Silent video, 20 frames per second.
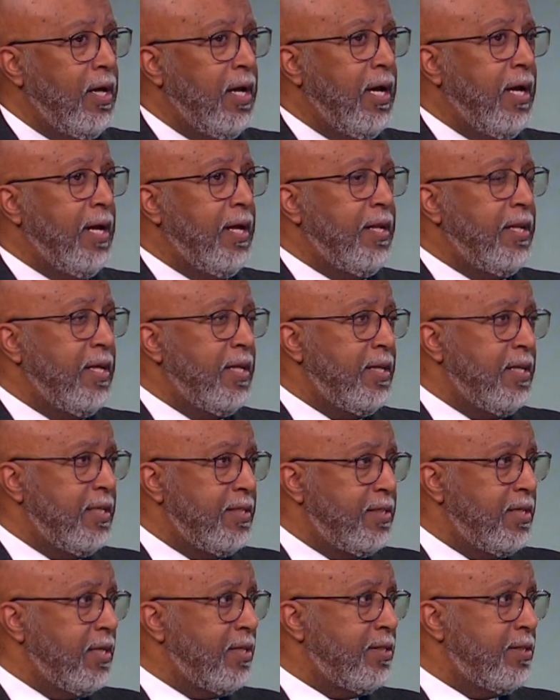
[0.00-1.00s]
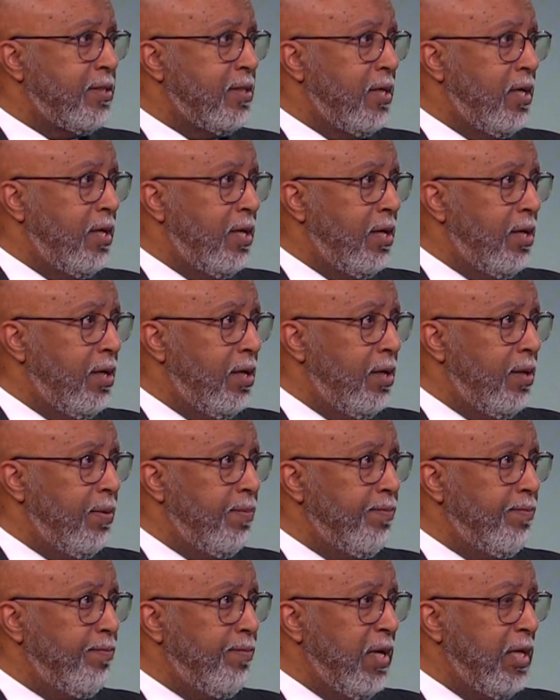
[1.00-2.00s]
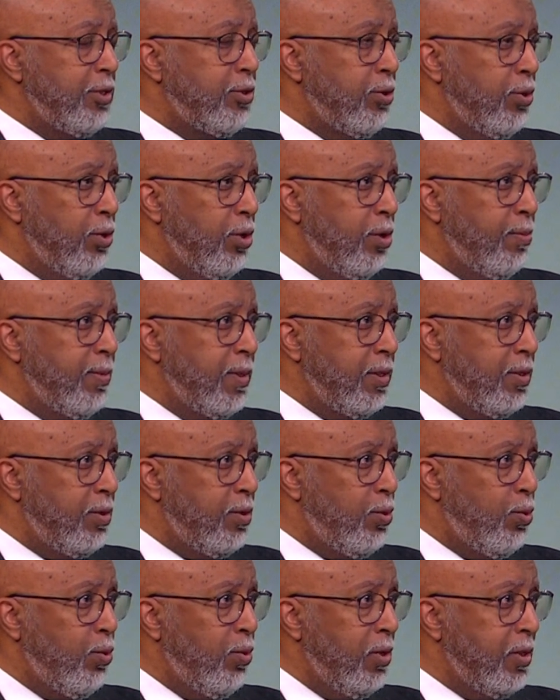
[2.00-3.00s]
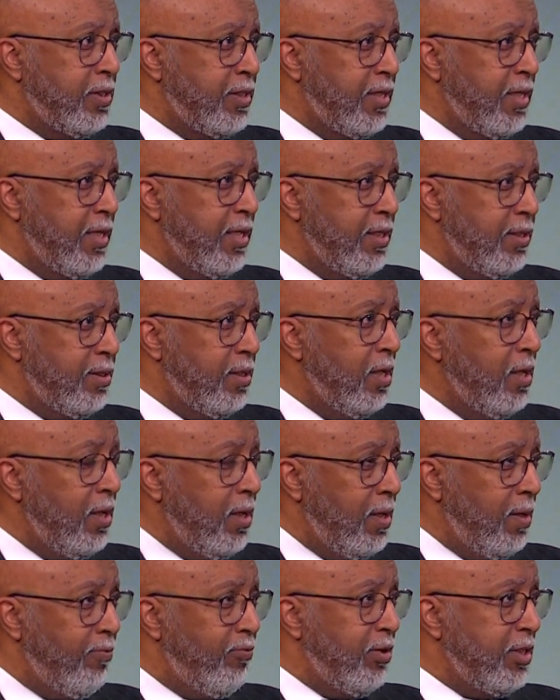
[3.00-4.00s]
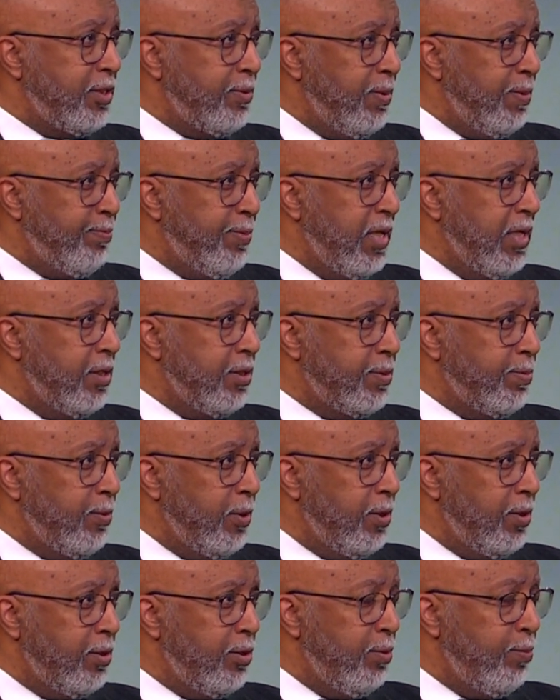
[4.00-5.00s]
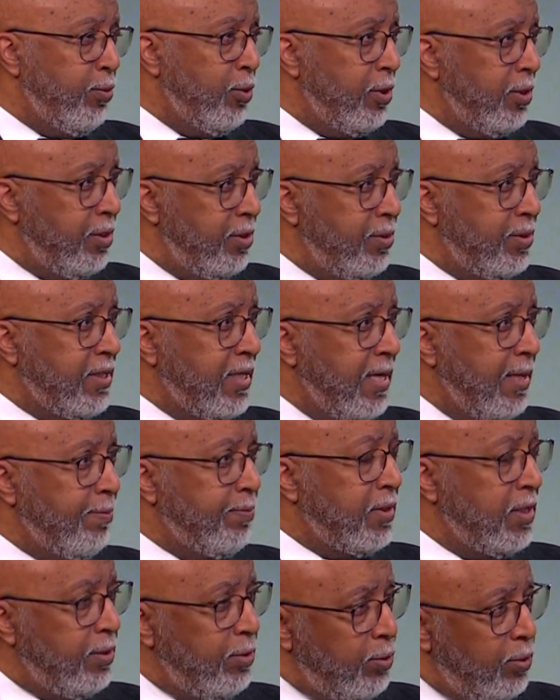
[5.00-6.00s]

and then the six uh, major urban core cities of Richmond, Petersburg, Newport News, Hampton,